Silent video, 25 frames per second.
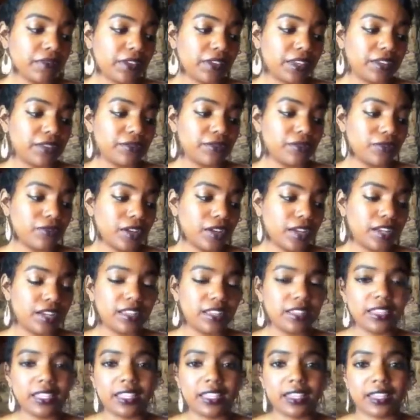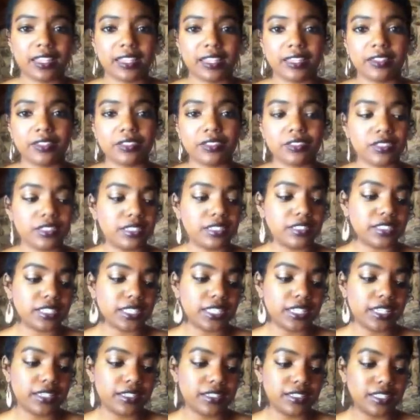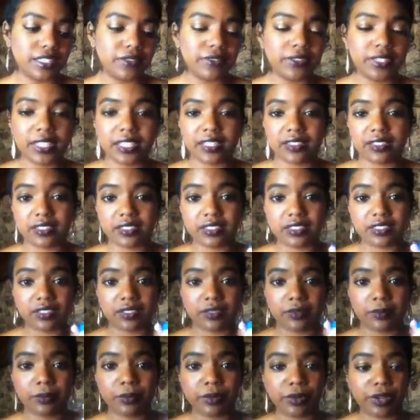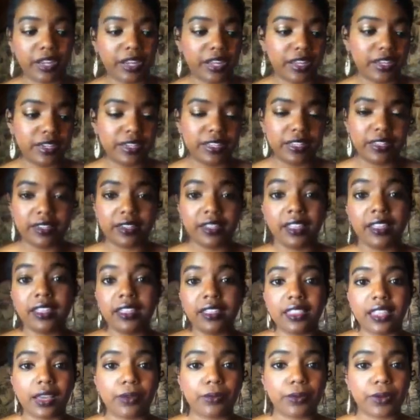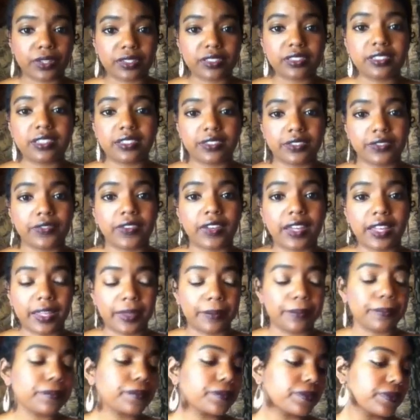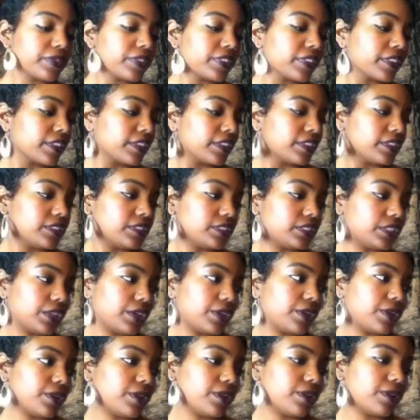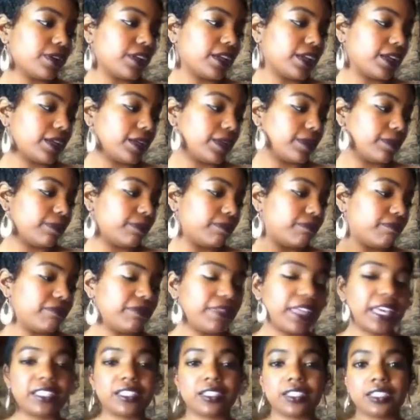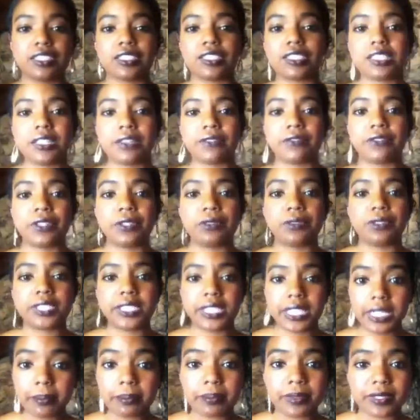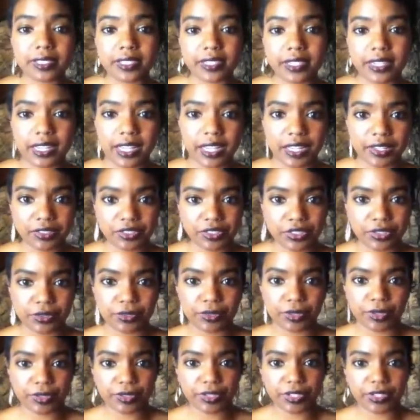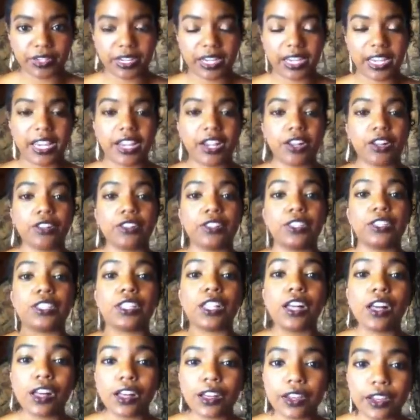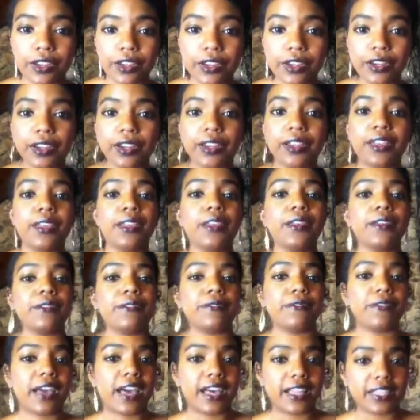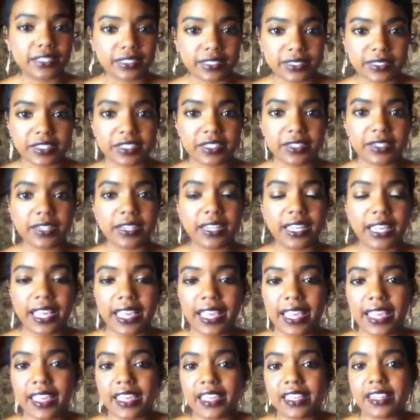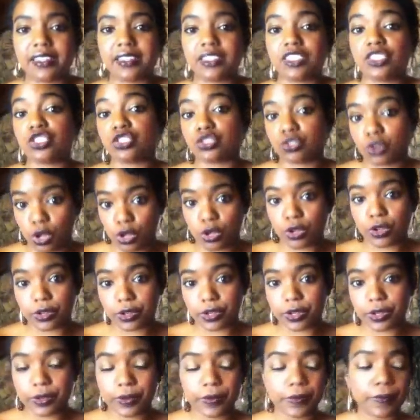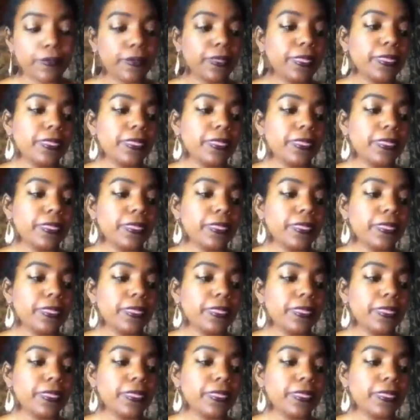if I don't find it, then I usually just get CVS's brand, and that works just fine. So um, that's just a few tips on how to grow your hair longer, faster, and stronger.